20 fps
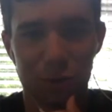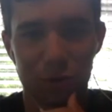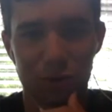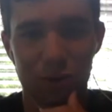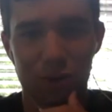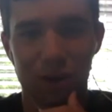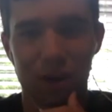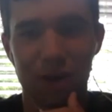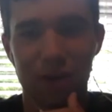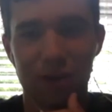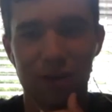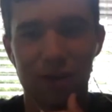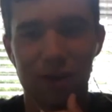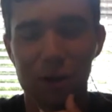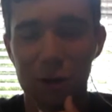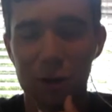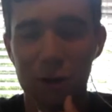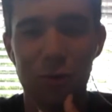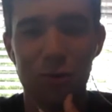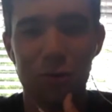I
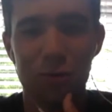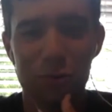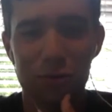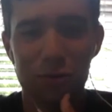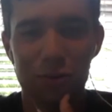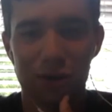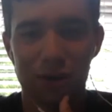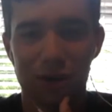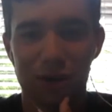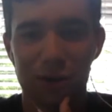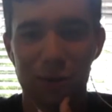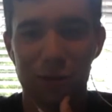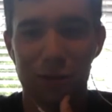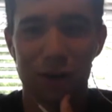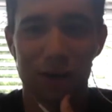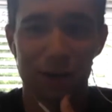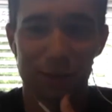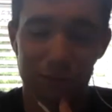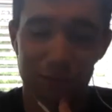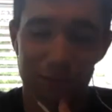knew, like, when
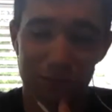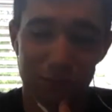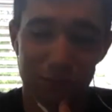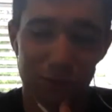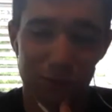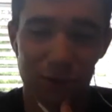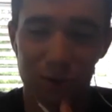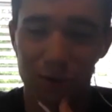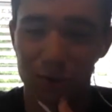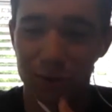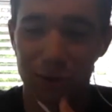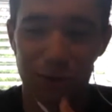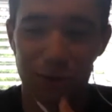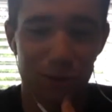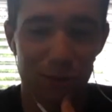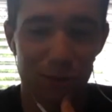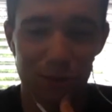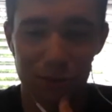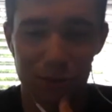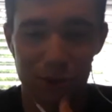we only were
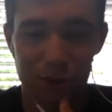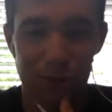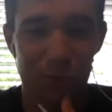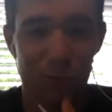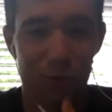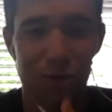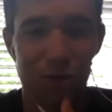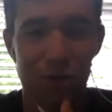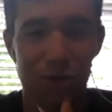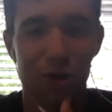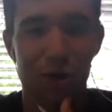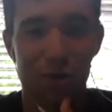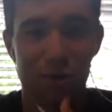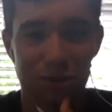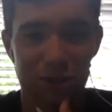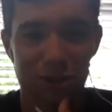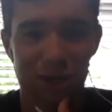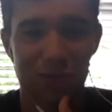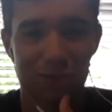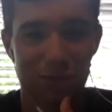there 1 year at the
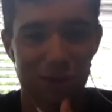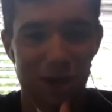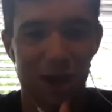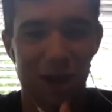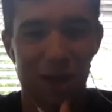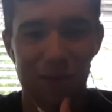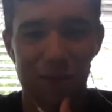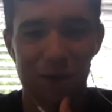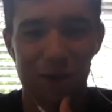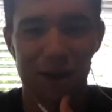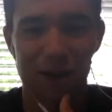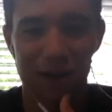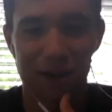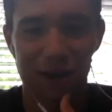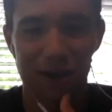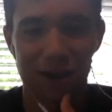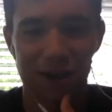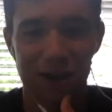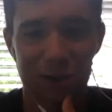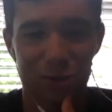same time, but I had a
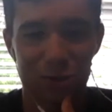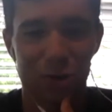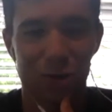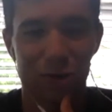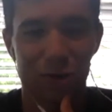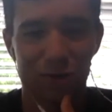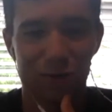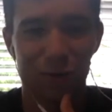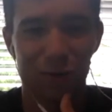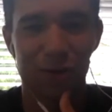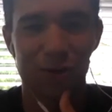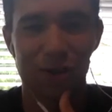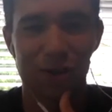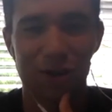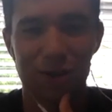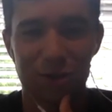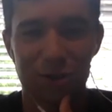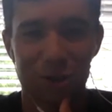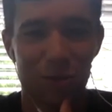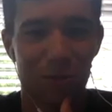strong feeling that at
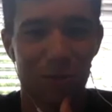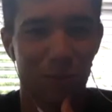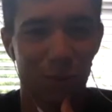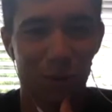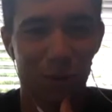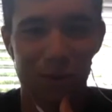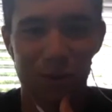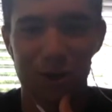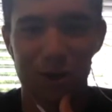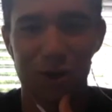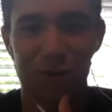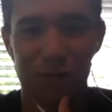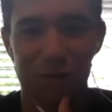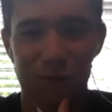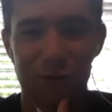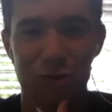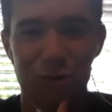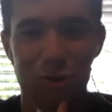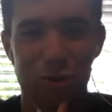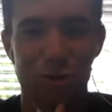some point in the near future
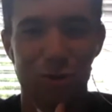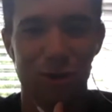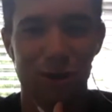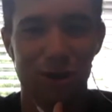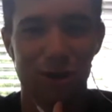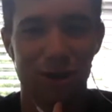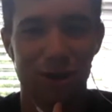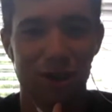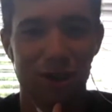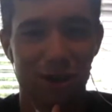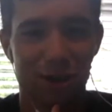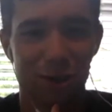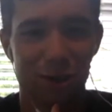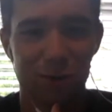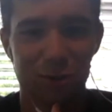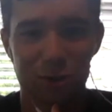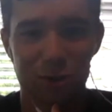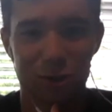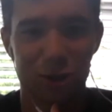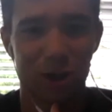you were going to get a head coaching
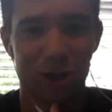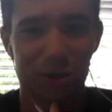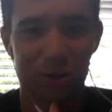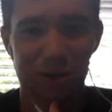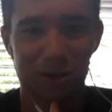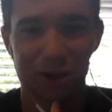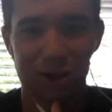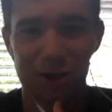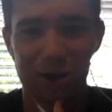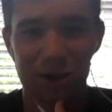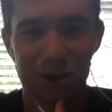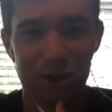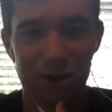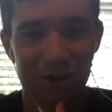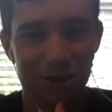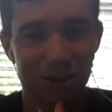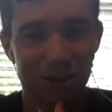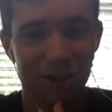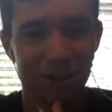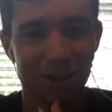job in the area.
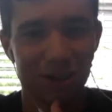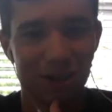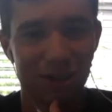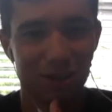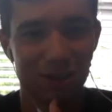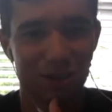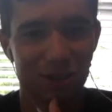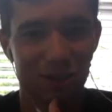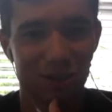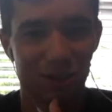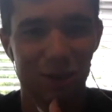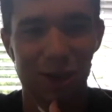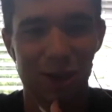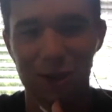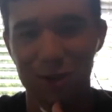So thank you.